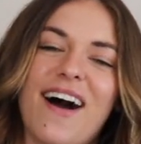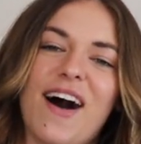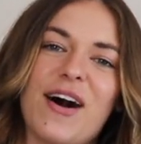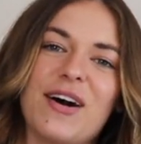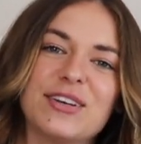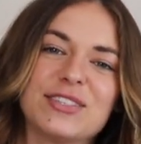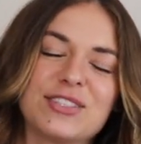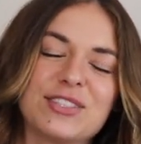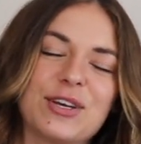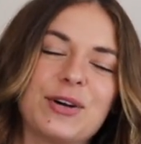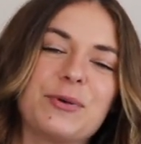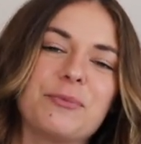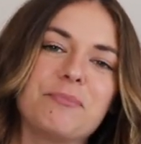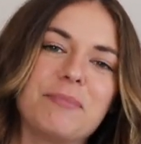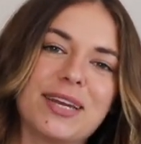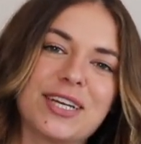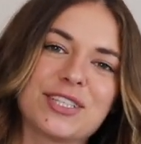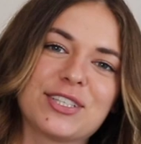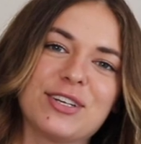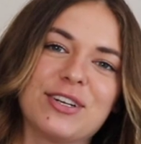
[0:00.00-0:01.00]
Also,
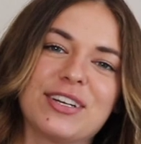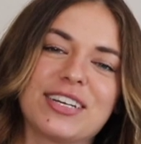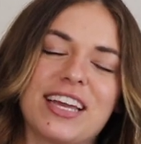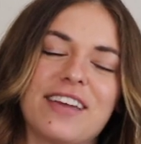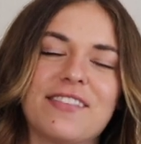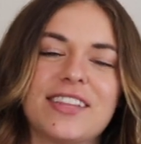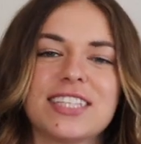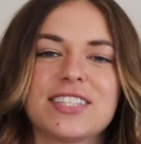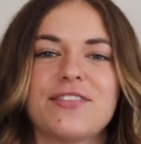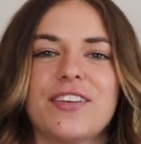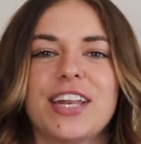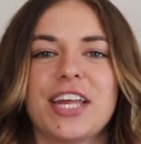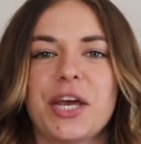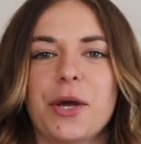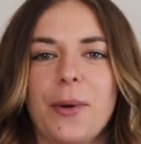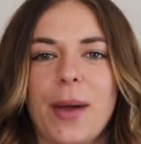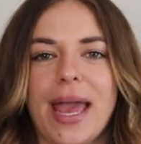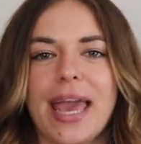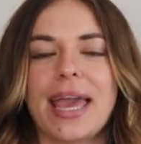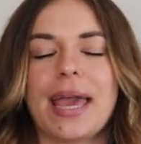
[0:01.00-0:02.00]
make sure to give this
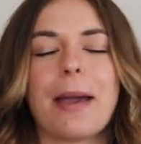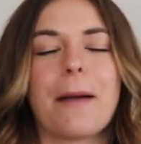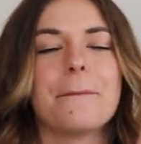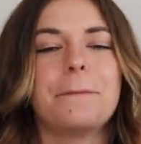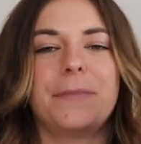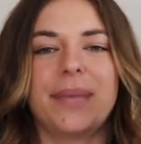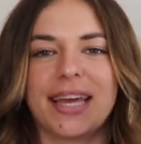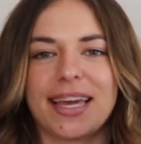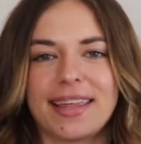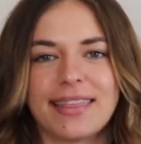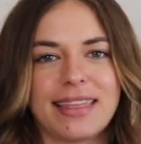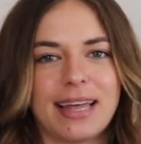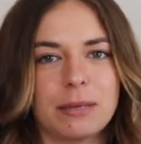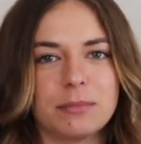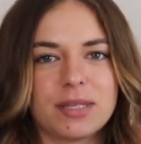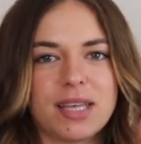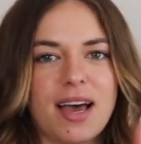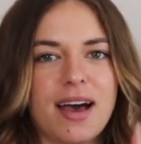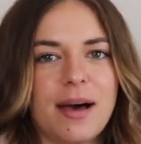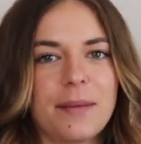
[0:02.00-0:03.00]
video a big
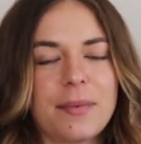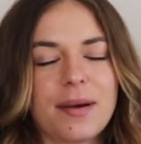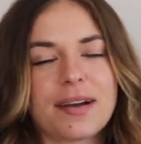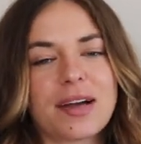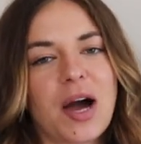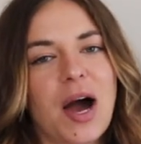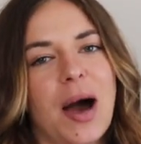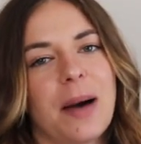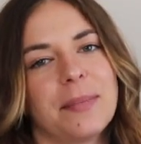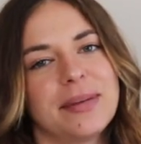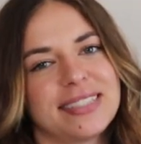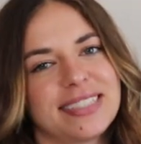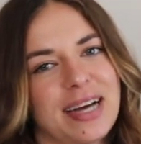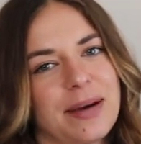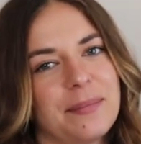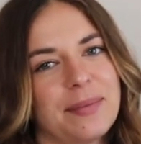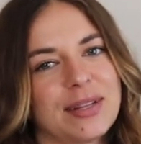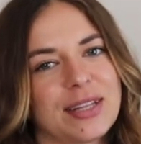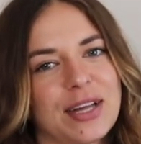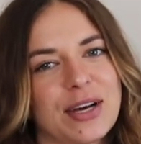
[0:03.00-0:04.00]
thumbs up. Comment
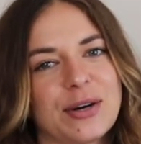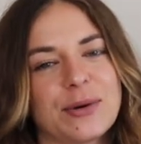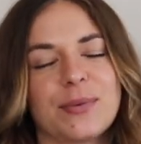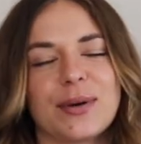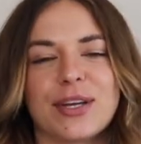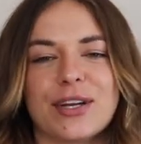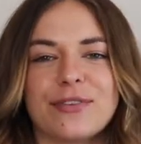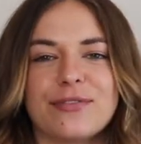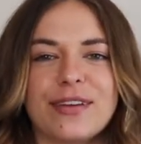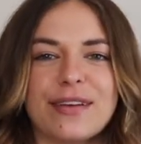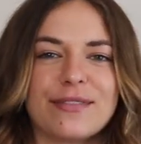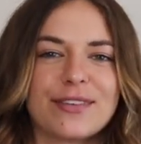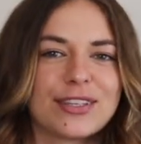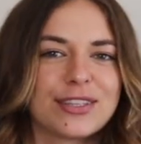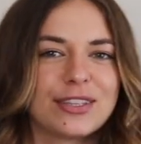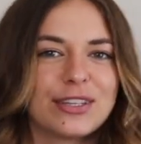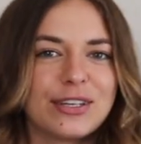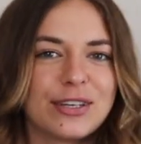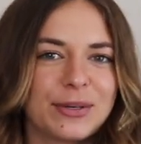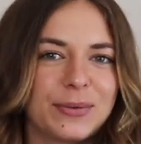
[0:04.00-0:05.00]
down below what your
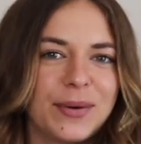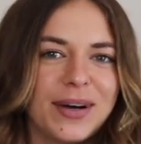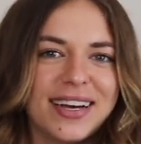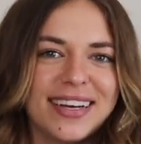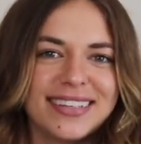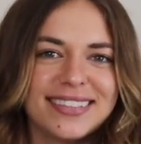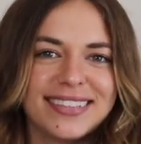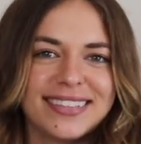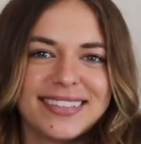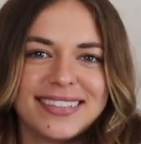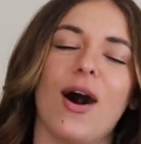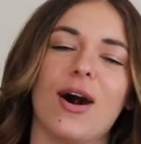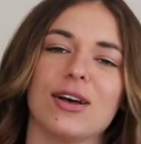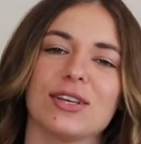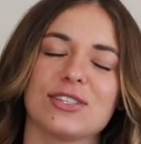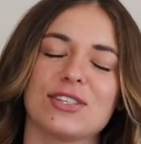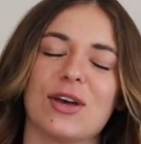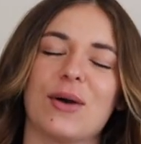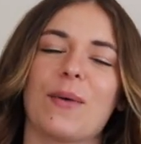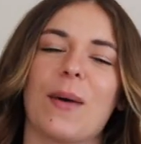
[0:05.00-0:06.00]
favorite look was.
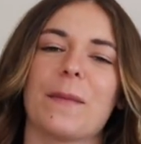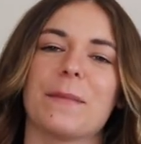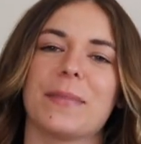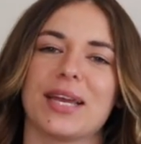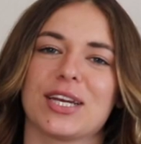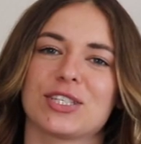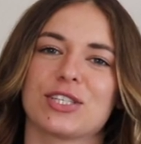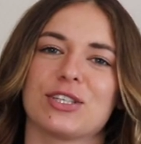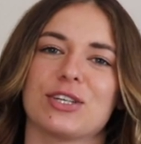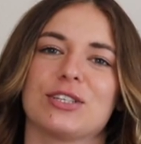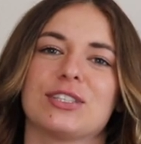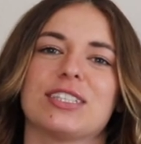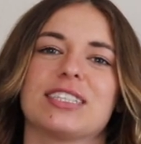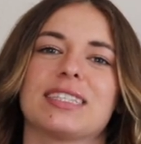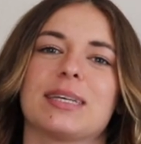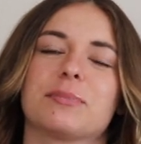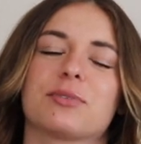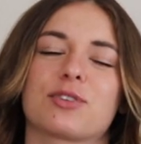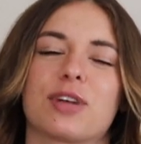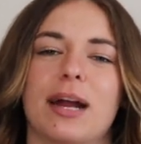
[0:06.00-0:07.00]
Also, make sure to
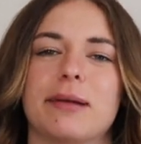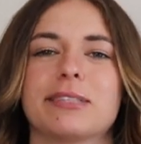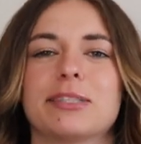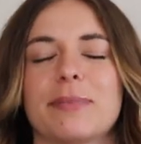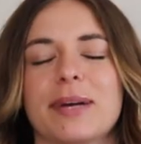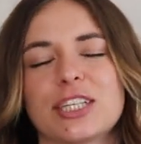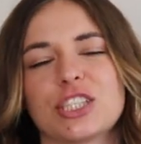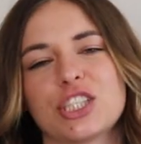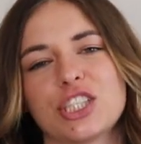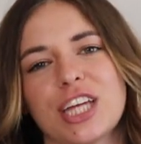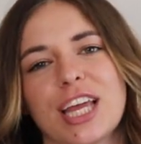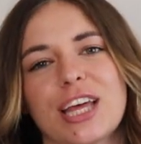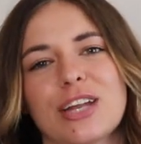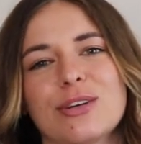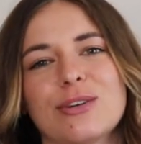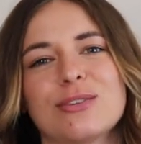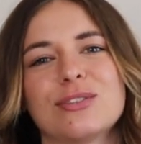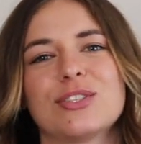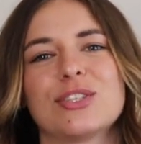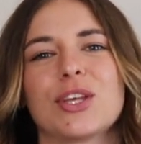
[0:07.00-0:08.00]
subscribe to my
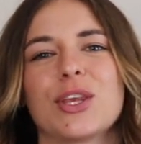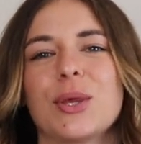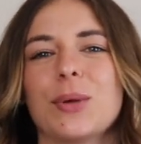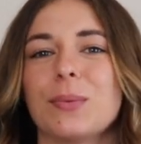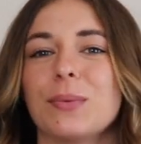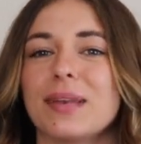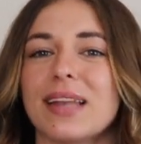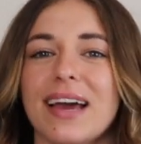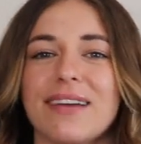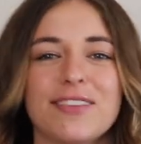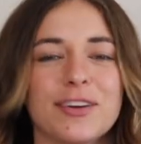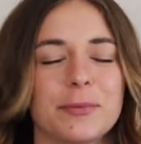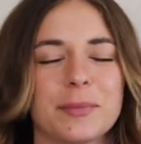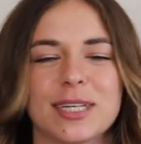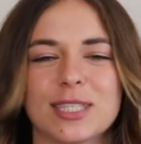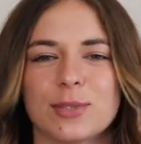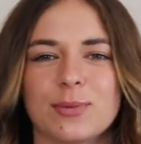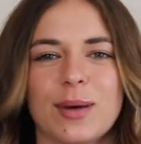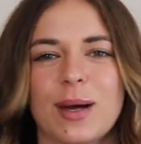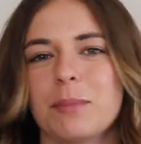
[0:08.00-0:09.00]
channel so you never
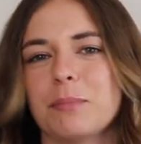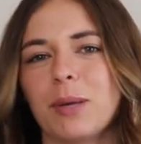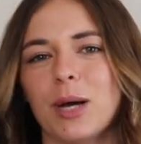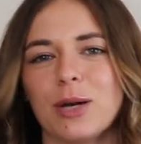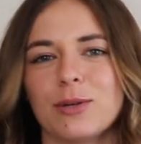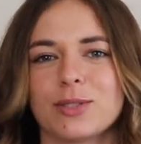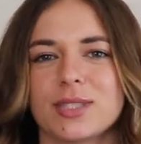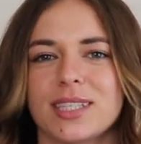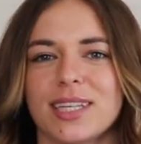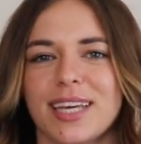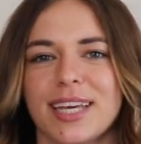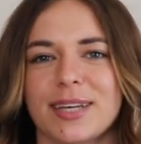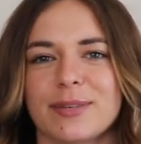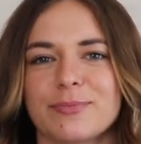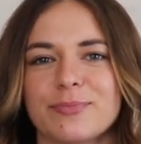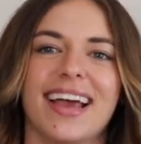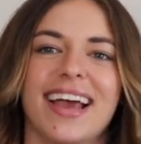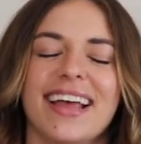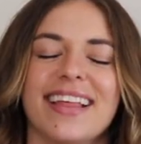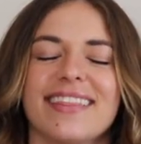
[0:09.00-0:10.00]
miss while I'm posting.